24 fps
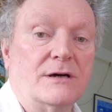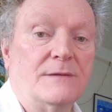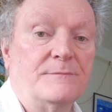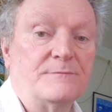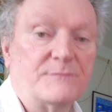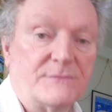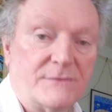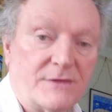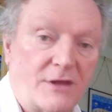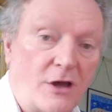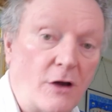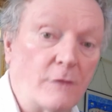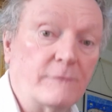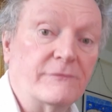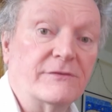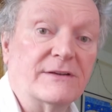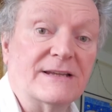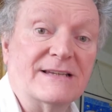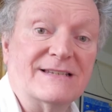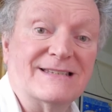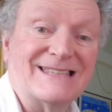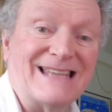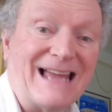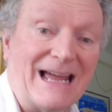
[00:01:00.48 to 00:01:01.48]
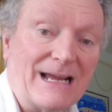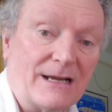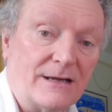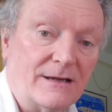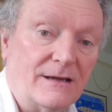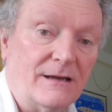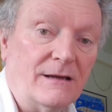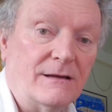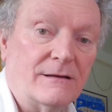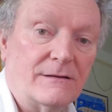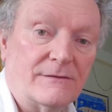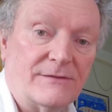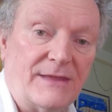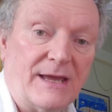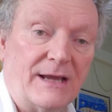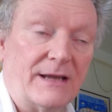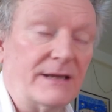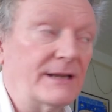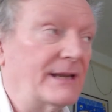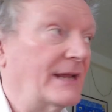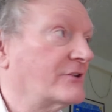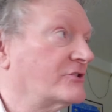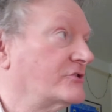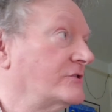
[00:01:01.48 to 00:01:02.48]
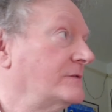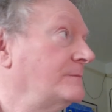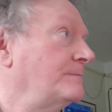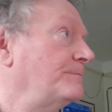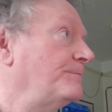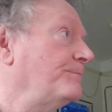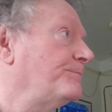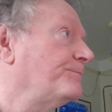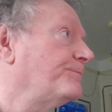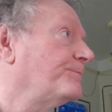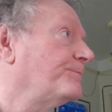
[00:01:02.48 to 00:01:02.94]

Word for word: uh, hopefully stagger their connection.